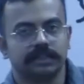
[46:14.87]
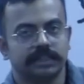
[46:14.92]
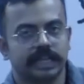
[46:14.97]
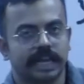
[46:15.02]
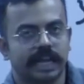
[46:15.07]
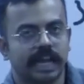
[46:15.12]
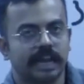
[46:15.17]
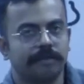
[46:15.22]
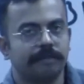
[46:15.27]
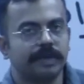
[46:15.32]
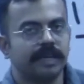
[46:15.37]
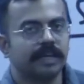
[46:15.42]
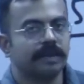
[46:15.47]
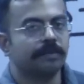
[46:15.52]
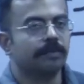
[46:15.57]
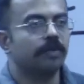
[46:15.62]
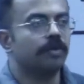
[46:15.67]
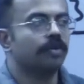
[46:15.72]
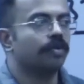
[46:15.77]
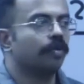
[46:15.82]
They can be
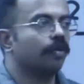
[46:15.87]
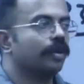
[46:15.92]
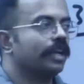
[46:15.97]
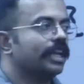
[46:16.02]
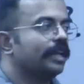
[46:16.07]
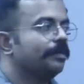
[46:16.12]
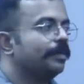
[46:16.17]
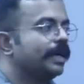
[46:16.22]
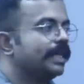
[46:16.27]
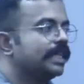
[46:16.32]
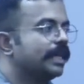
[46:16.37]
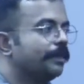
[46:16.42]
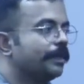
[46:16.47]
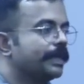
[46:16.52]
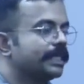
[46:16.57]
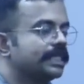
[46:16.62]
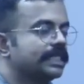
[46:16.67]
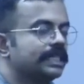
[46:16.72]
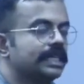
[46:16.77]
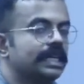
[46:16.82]
removed only by the
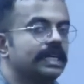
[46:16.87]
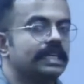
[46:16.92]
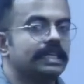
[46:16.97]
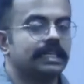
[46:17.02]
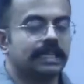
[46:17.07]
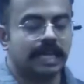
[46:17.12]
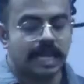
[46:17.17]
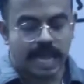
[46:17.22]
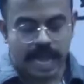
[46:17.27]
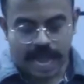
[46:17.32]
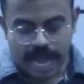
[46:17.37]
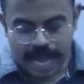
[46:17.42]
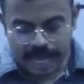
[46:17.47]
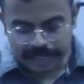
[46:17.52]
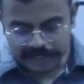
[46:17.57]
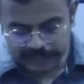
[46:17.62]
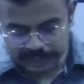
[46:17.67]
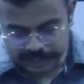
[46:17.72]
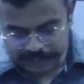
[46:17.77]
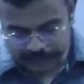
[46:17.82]
president
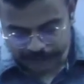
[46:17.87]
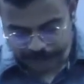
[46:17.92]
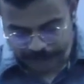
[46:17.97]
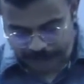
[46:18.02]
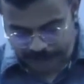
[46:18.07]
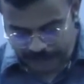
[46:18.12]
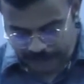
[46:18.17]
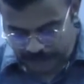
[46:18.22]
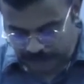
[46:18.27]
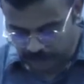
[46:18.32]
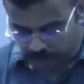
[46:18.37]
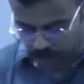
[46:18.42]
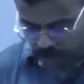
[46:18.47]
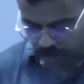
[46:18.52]
as determined in